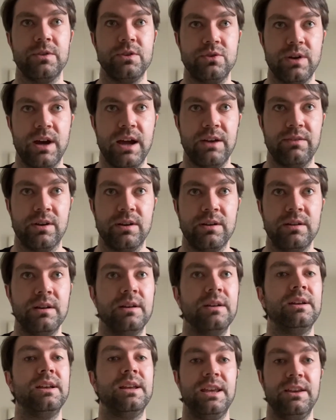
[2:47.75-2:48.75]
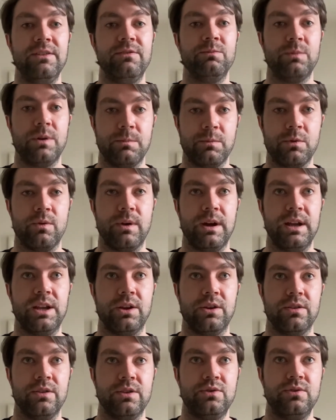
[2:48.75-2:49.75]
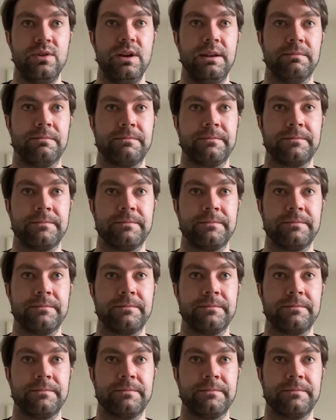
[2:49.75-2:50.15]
driver, even when we're riding on the train.